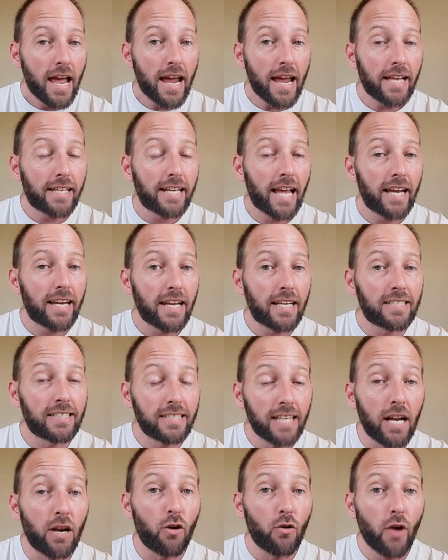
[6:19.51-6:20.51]
It can
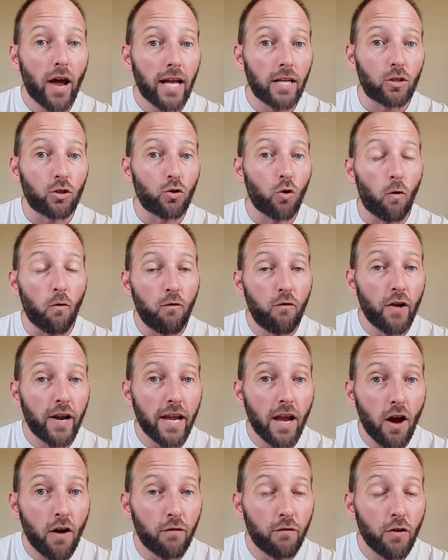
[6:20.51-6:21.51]
accelerate your
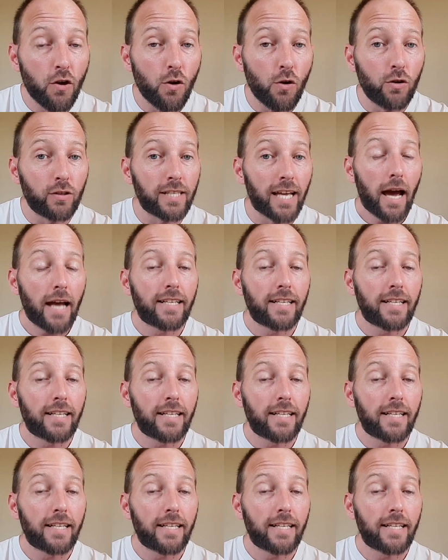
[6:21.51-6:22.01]
video views.